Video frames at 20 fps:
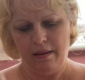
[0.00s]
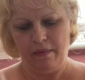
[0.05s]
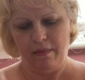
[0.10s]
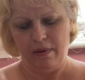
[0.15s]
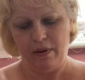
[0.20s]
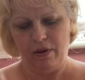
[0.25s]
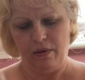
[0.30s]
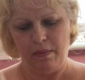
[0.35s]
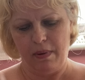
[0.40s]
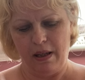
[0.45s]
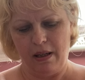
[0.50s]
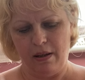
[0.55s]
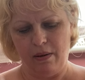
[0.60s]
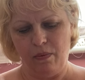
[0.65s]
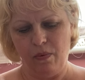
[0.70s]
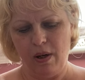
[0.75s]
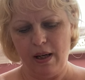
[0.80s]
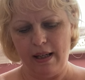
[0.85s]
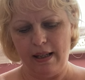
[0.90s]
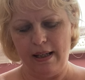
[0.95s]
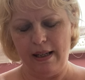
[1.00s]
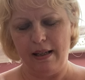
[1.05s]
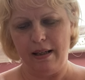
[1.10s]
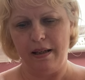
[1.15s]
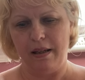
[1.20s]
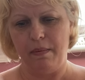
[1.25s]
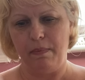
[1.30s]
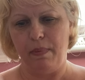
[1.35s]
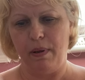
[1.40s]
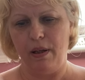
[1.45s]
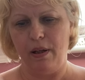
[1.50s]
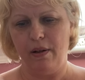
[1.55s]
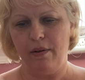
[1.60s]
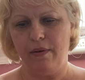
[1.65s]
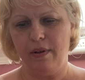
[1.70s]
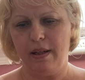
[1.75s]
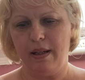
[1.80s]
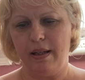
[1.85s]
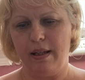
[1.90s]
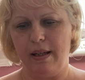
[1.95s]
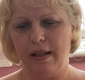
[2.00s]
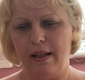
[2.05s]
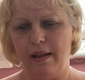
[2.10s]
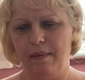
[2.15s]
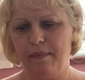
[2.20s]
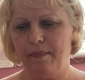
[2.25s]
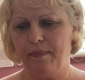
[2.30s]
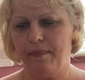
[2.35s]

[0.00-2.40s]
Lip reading: which means white lilies, purity.